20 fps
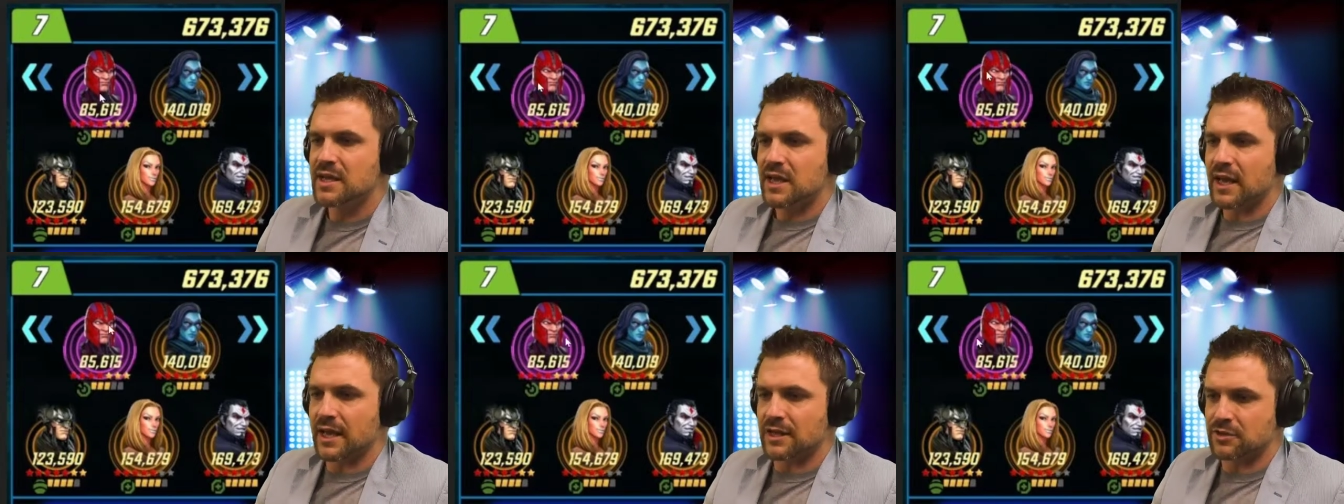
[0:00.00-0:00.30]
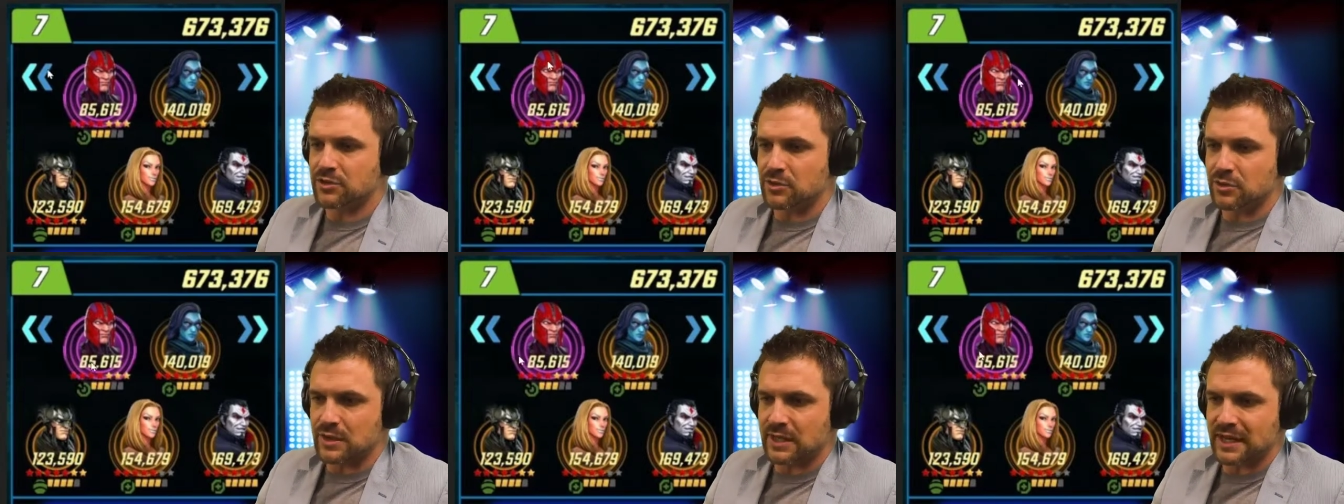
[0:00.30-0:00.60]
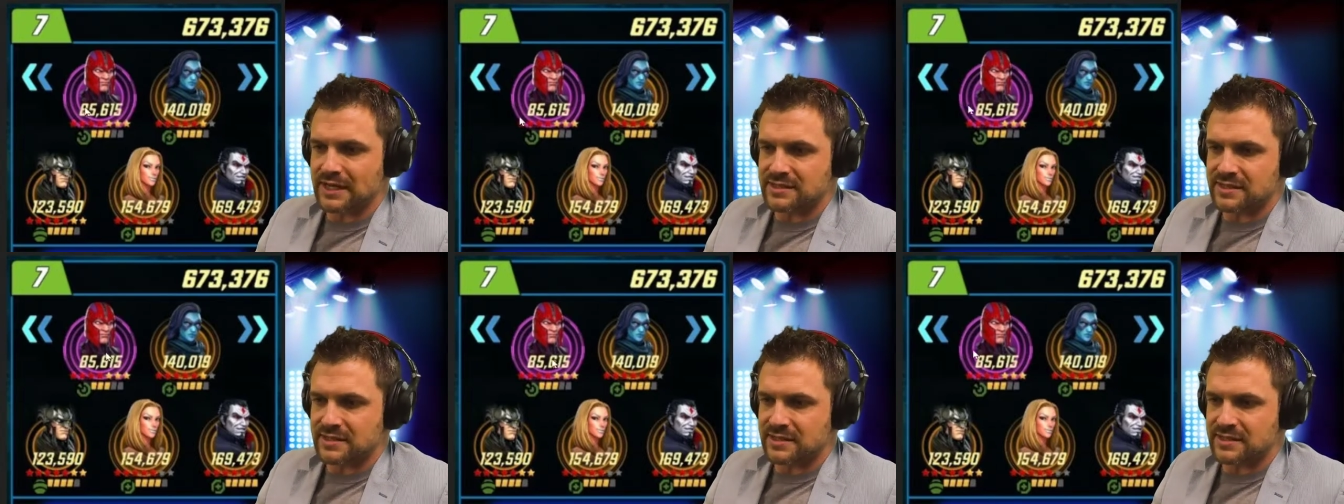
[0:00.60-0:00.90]
and
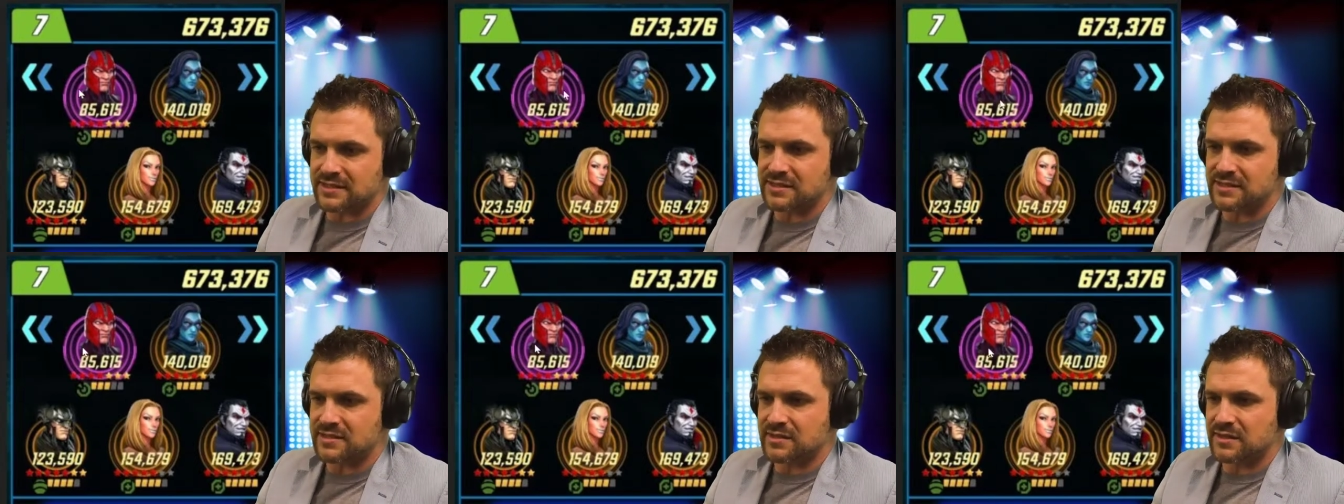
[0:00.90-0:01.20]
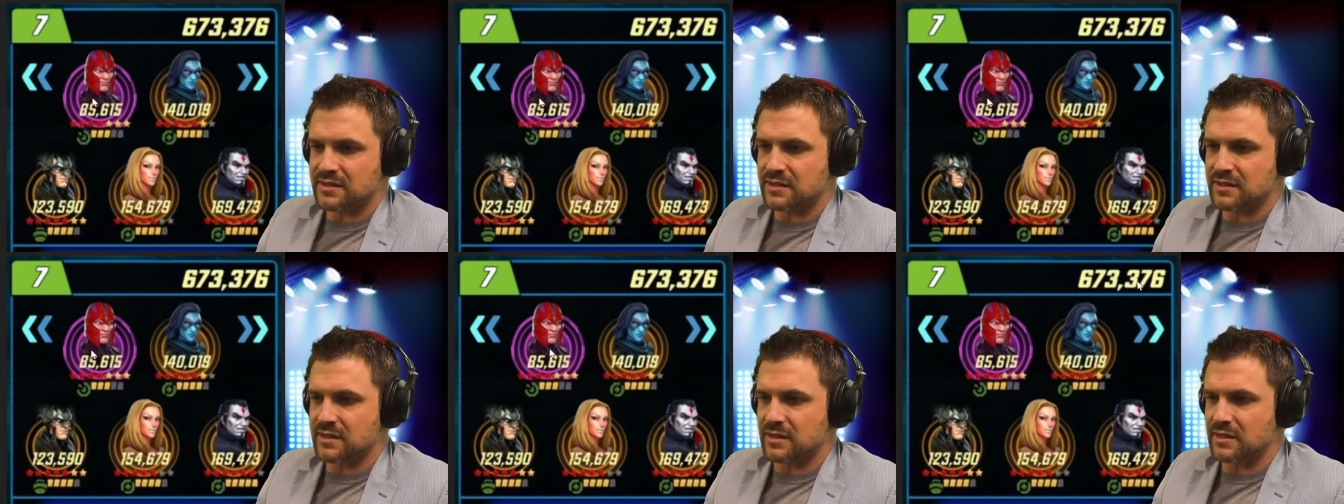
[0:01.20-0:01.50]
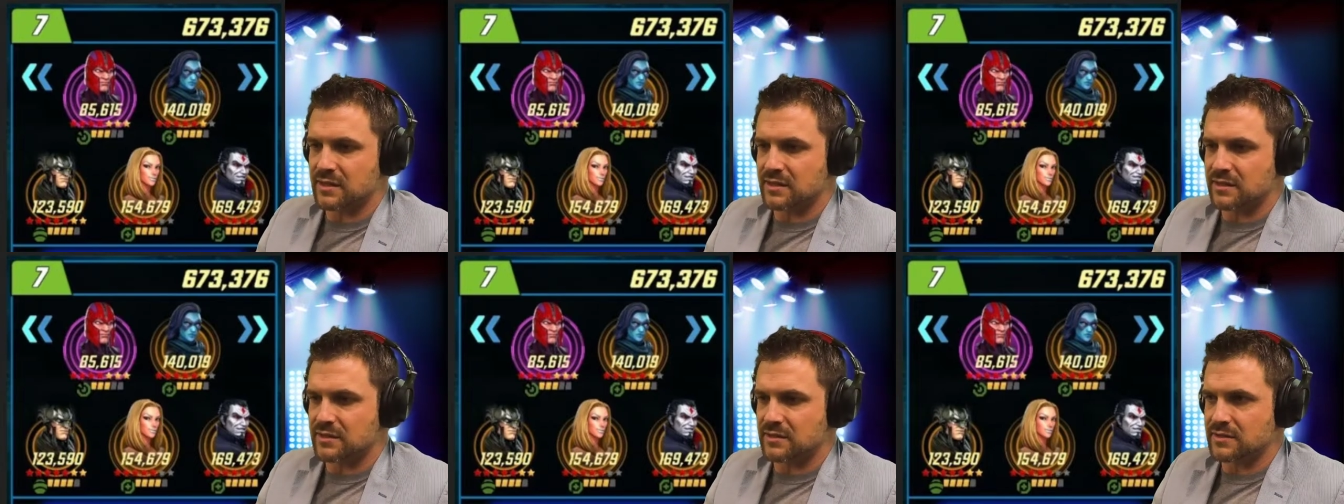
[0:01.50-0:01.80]
utilizing this
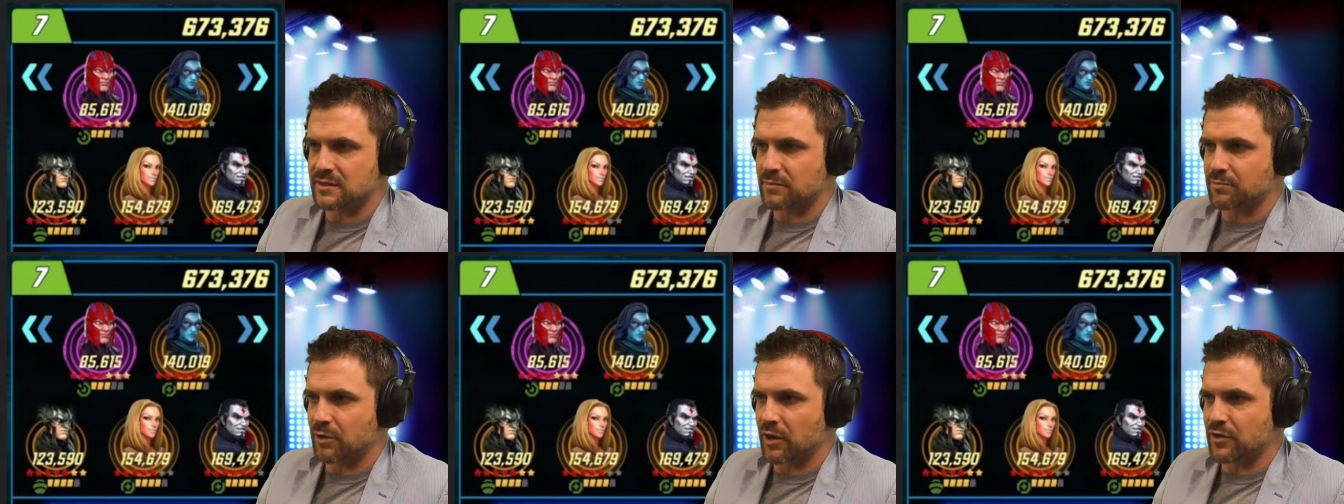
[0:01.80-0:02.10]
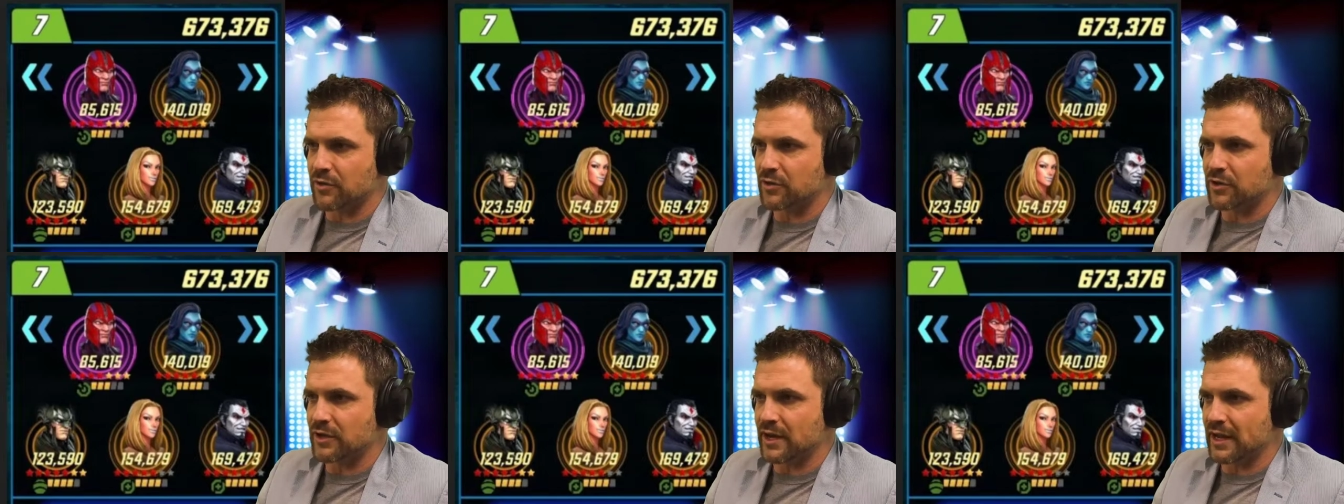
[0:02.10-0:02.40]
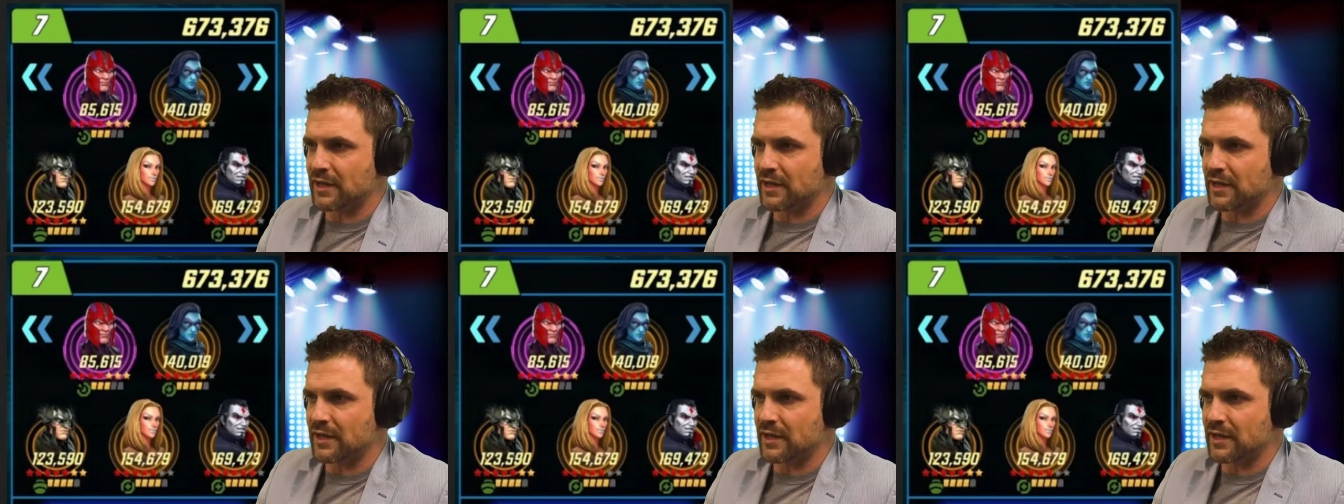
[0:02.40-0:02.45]
the Brotherhood